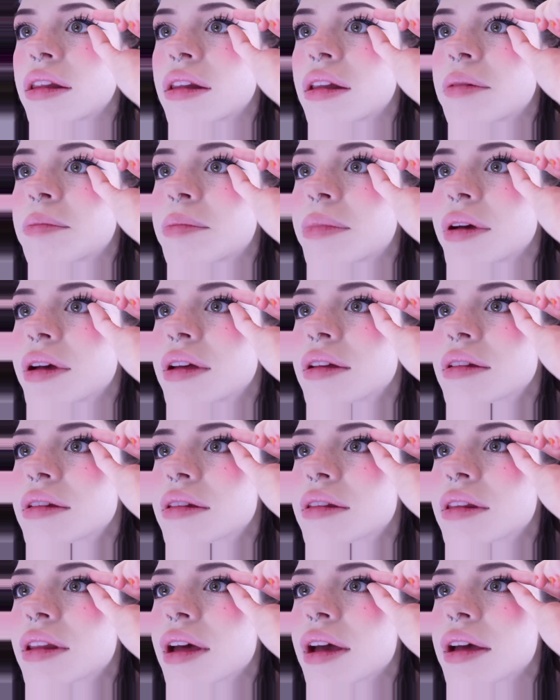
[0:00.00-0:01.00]
The
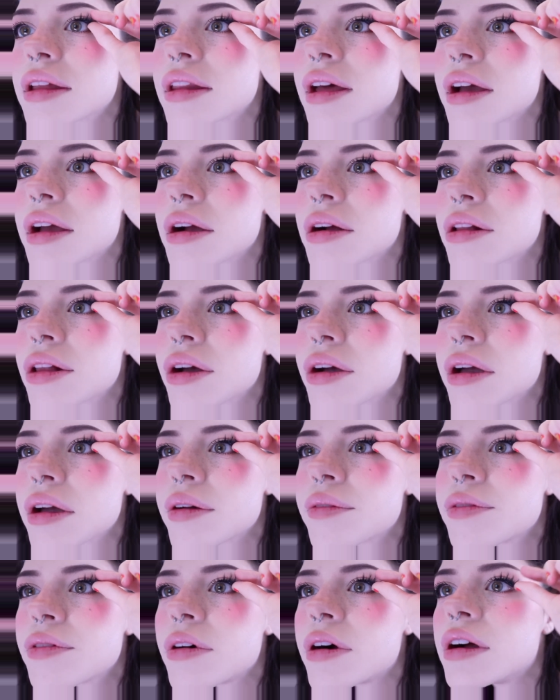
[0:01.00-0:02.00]
biggest thing that you're
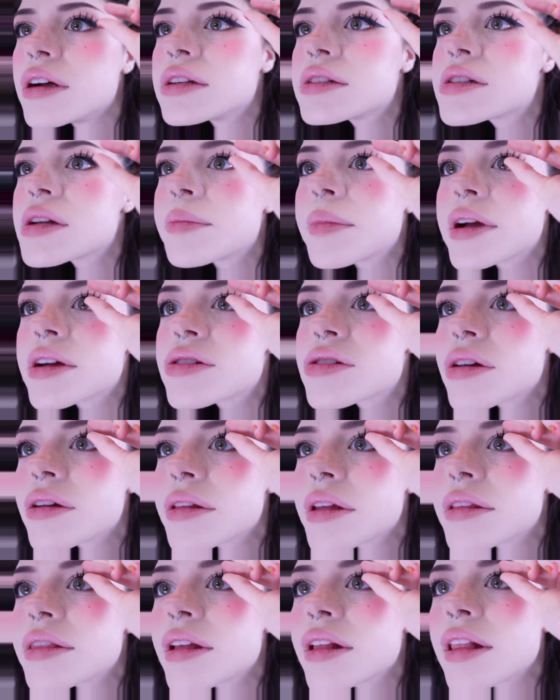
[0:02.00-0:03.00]
looking for is to make
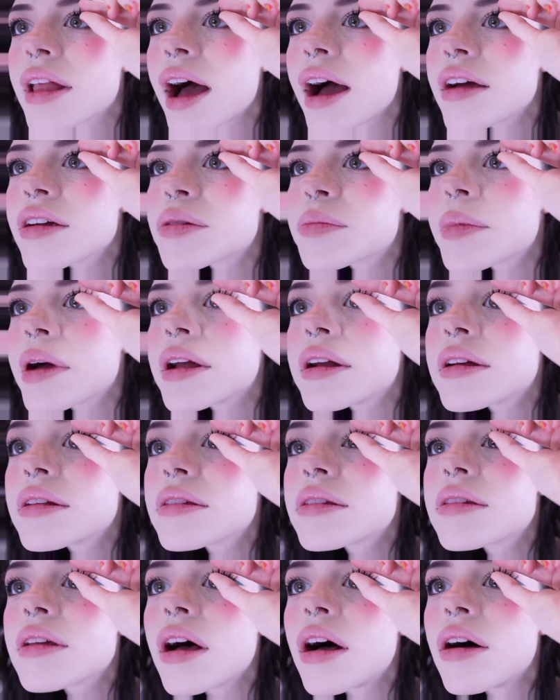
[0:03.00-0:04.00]
sure that the lash band
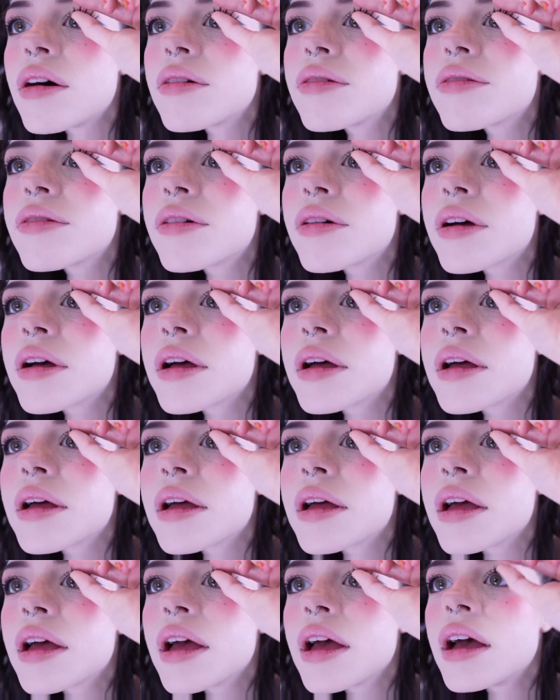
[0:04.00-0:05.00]
itself
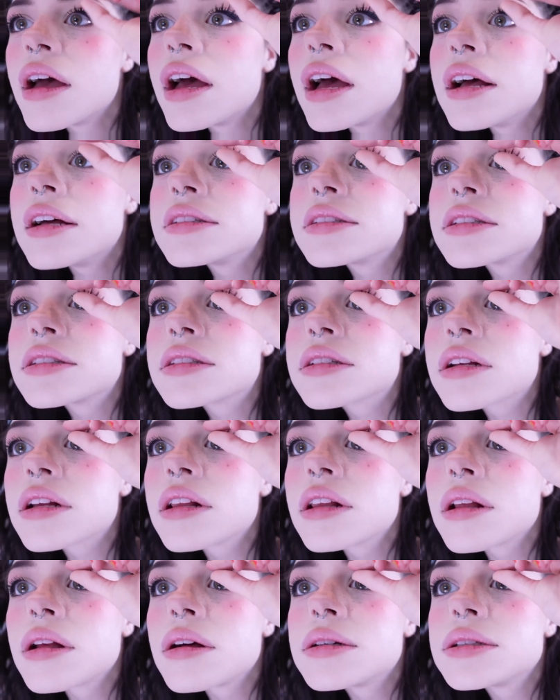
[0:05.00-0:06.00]
is as
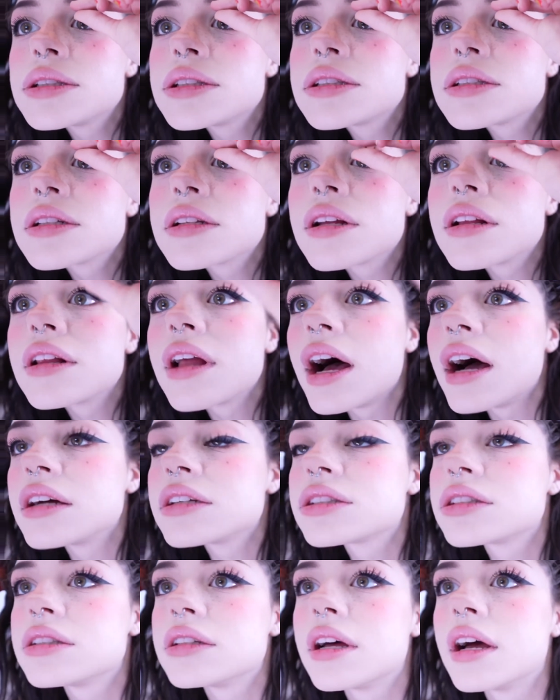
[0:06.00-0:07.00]
close to the
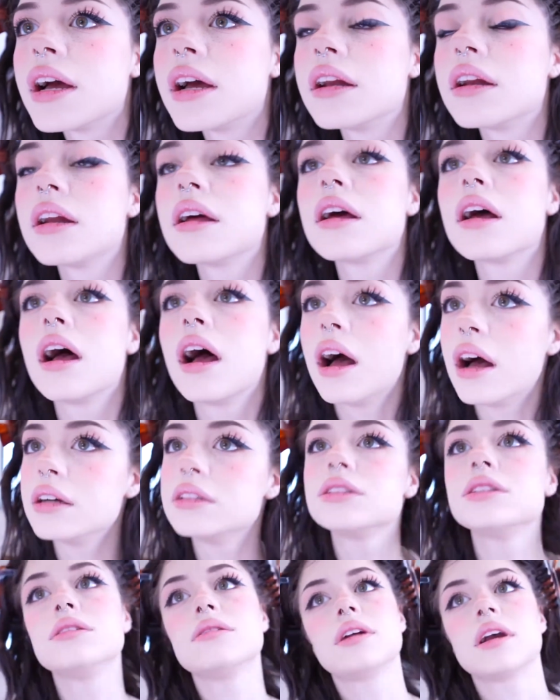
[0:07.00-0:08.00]
lash line
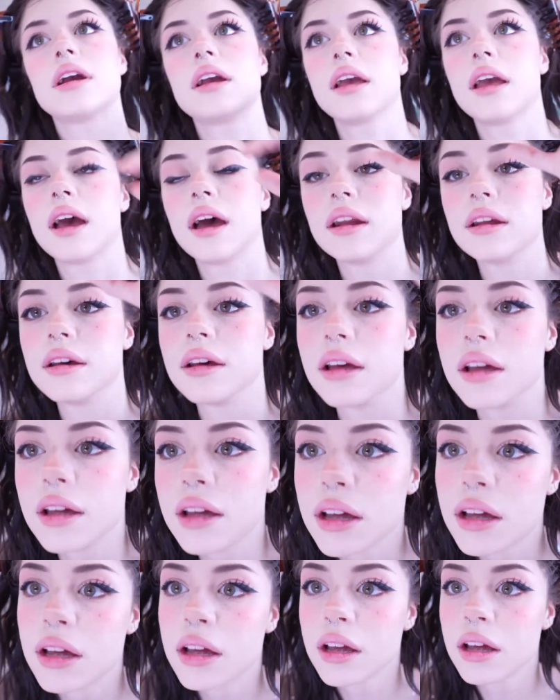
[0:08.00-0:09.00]
as you can get it.